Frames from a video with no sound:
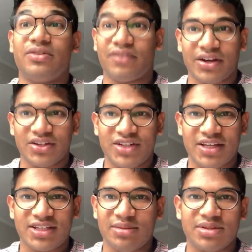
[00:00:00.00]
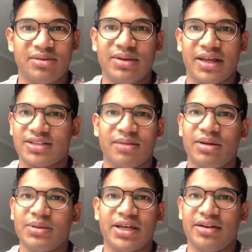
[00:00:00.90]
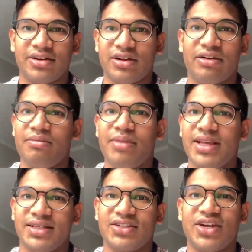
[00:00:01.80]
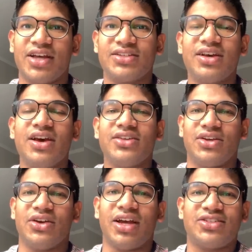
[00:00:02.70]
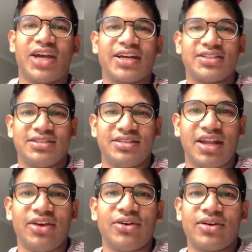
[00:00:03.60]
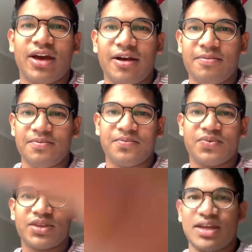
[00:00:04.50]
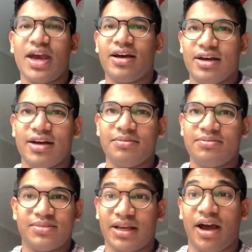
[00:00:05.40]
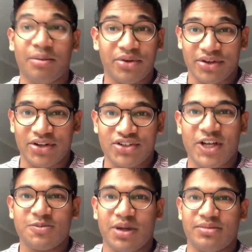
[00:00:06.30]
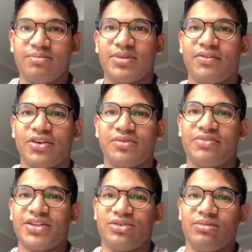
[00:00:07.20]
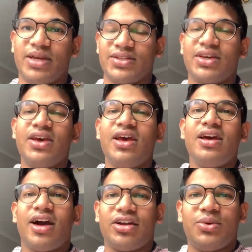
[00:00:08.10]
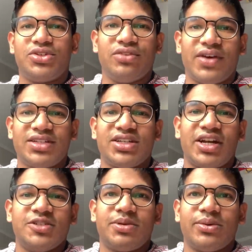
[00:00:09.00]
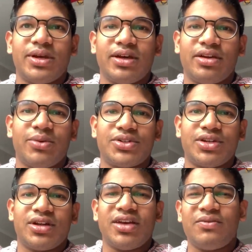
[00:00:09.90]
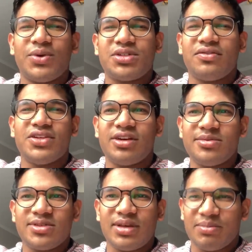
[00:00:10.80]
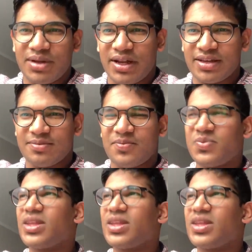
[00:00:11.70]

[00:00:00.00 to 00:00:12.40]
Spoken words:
have a very good chess team. Some people here are amazing at chess. So yeah, Duke, yeah, like I'm not good at chess, but I've got some friends who are amazing. I don't watch University Challenge, by the way. I don't watch it. I've watched it a few times, but like